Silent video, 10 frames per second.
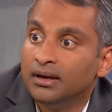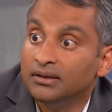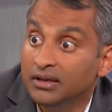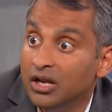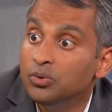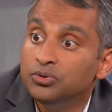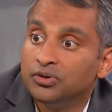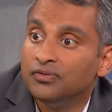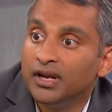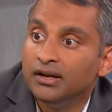And the
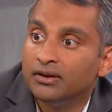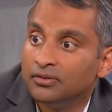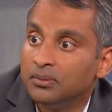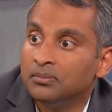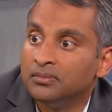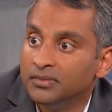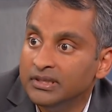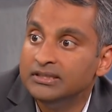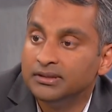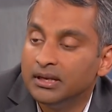deluge of data from
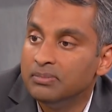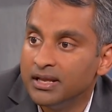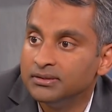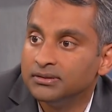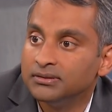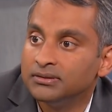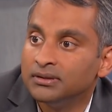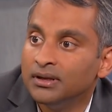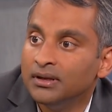these three places